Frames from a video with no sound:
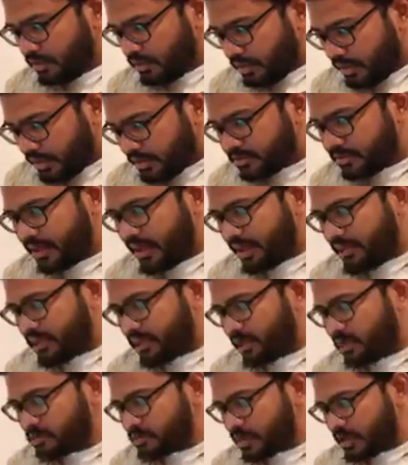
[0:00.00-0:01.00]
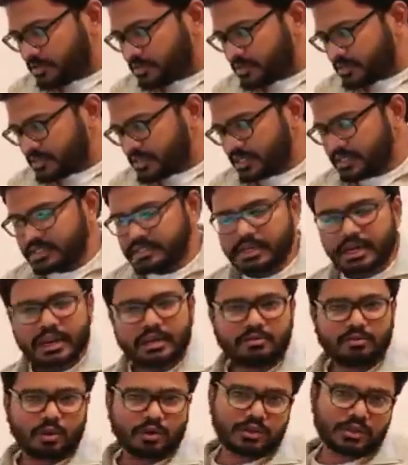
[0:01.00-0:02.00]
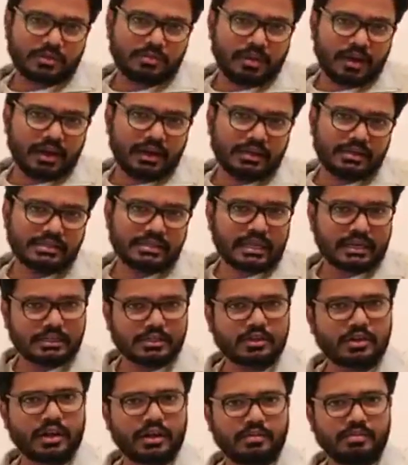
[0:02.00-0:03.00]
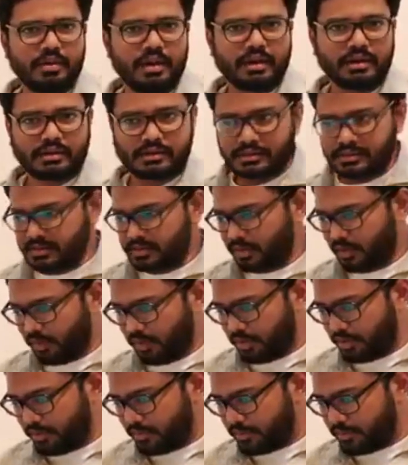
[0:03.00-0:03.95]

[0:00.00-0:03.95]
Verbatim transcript: Exactly, also helps in sustaining water balance, electrolyte balance, good.